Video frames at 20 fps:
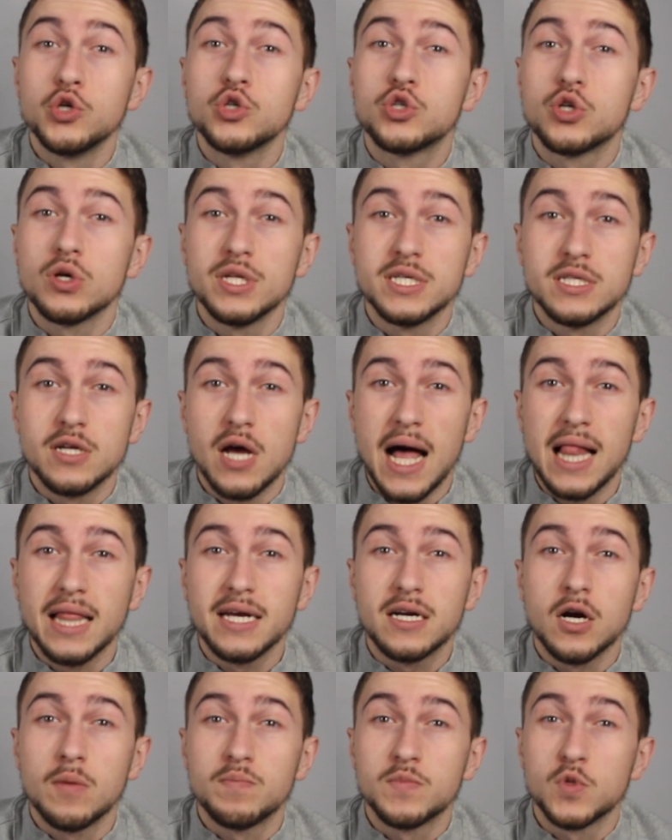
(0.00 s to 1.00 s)
usually the
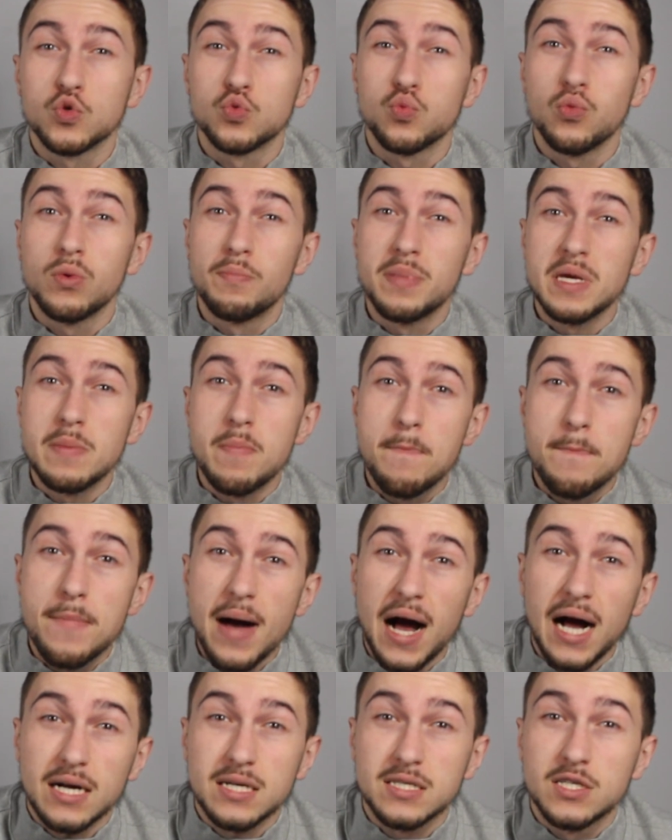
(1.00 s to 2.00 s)
helicopters would be
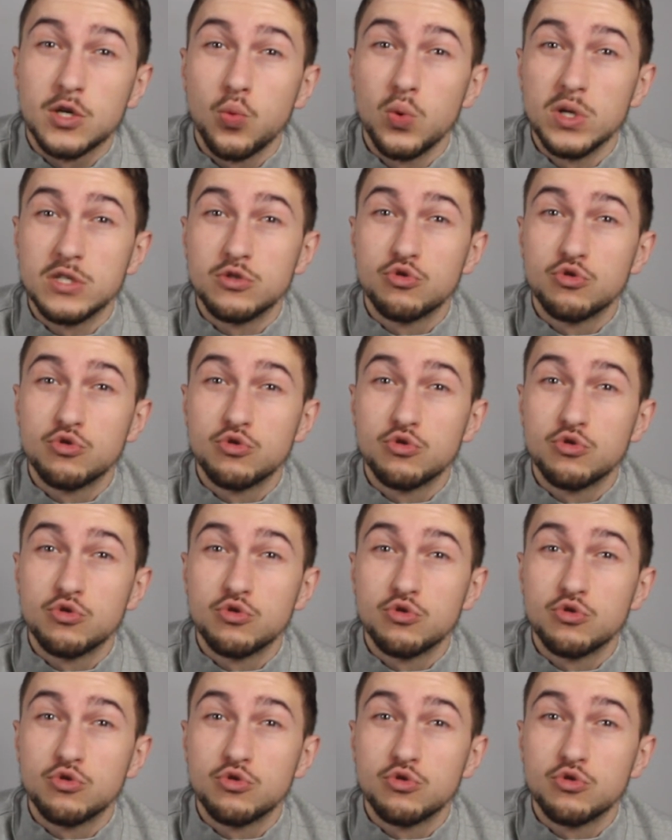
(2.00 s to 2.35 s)
packed with